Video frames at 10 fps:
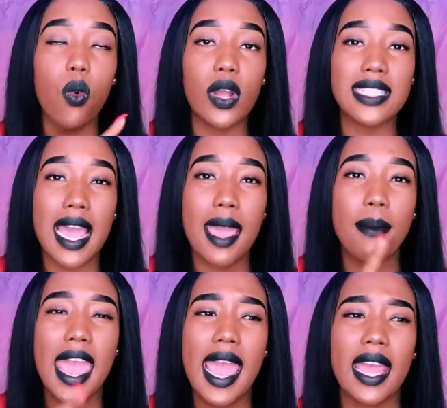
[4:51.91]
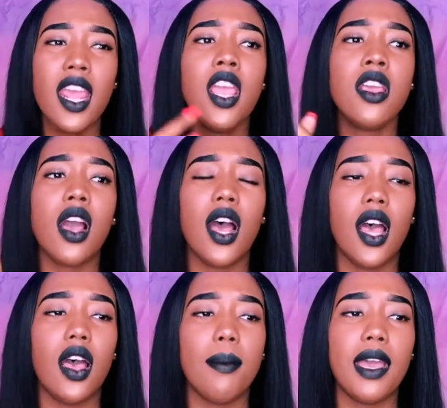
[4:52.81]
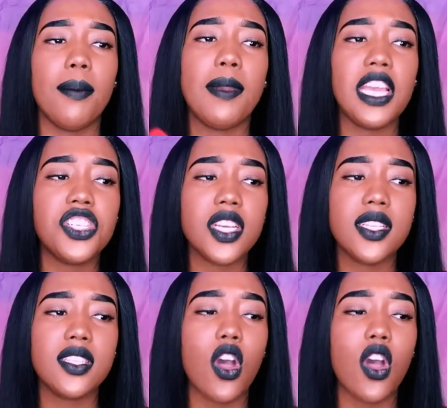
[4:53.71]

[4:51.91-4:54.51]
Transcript: one time. And Peaches,